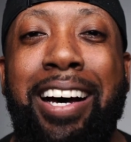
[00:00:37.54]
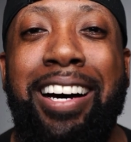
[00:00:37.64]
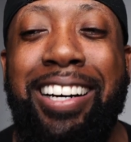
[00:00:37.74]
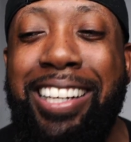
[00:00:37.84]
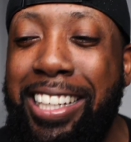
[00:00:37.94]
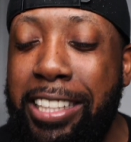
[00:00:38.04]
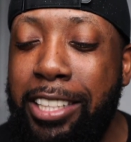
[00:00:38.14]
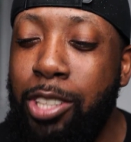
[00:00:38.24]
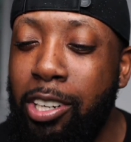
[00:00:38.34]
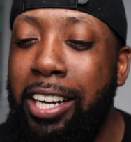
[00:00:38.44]
uh, it, it,
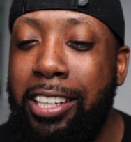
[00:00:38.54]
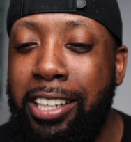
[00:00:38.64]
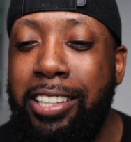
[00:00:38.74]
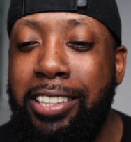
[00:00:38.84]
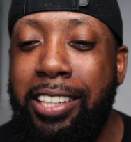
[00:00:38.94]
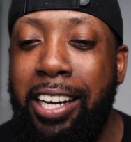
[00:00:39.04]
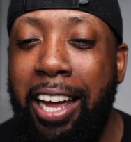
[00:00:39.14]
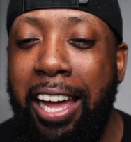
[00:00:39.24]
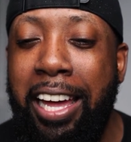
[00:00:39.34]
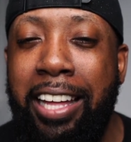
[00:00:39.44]
started out good,
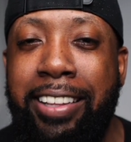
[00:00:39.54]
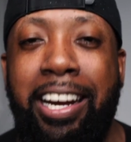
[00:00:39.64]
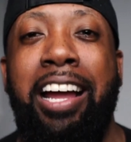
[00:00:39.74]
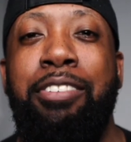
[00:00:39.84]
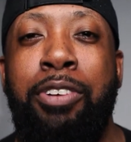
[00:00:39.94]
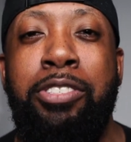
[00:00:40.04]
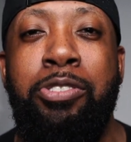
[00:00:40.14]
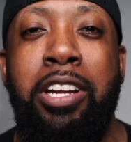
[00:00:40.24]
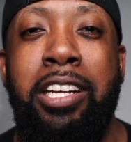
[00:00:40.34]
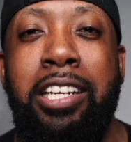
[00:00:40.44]
and then I got
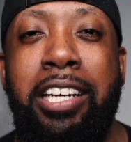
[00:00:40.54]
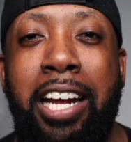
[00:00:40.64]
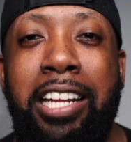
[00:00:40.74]
frustrated, and,